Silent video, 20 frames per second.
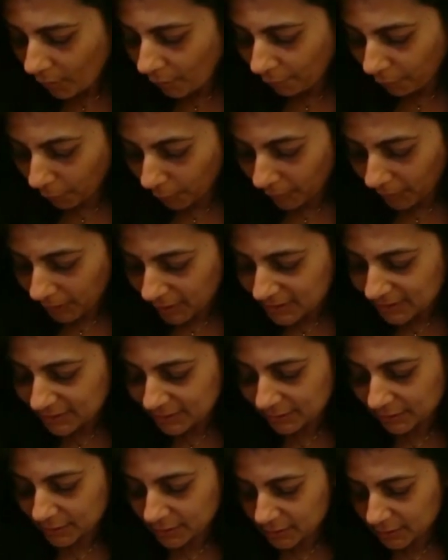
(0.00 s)
for
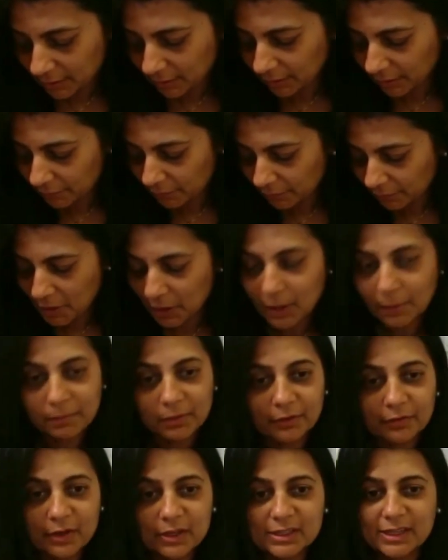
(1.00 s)
instance, I'll give you a
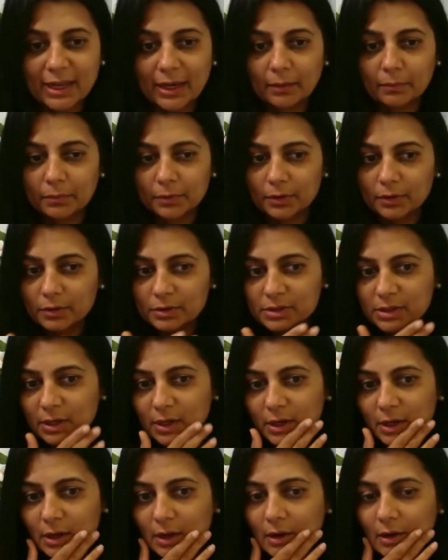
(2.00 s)
couple of examples.
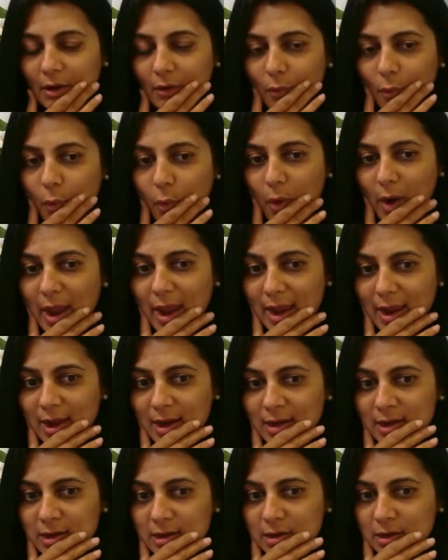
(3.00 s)

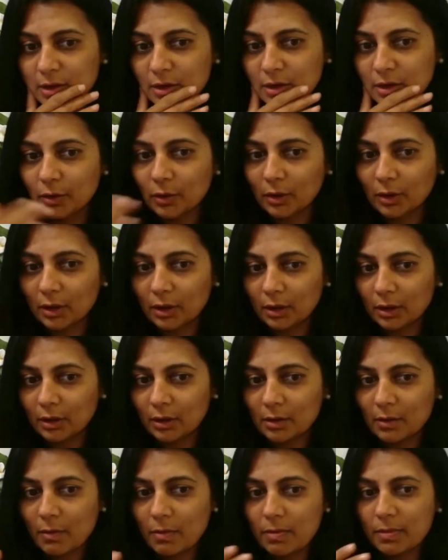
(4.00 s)
When
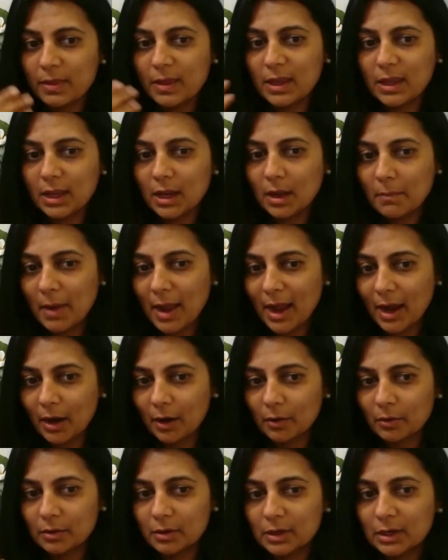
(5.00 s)
you're thinking
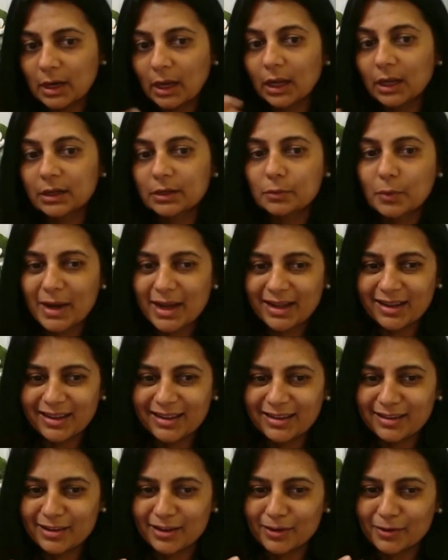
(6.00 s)
about
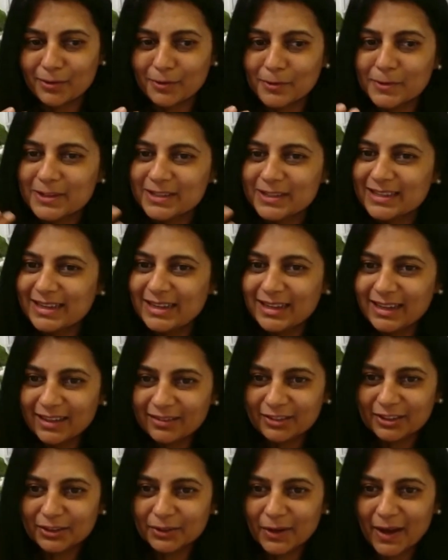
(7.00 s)
cultivating,
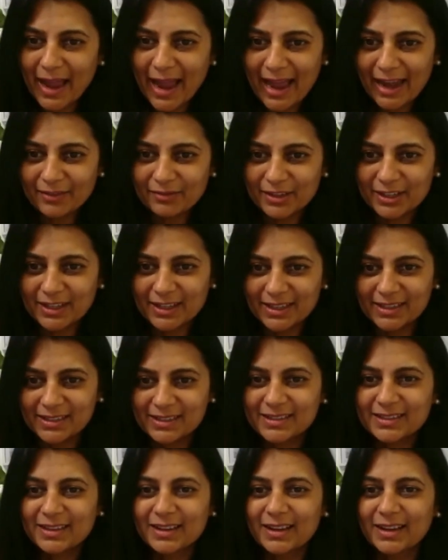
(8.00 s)
C-level
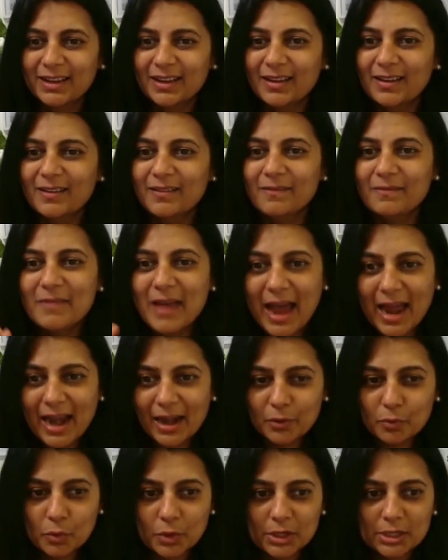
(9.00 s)
advocates,
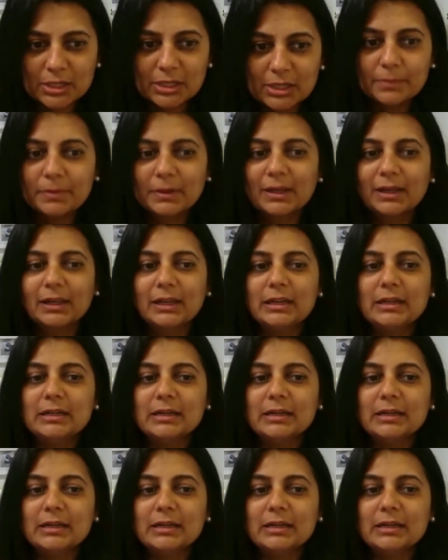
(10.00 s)
that would typically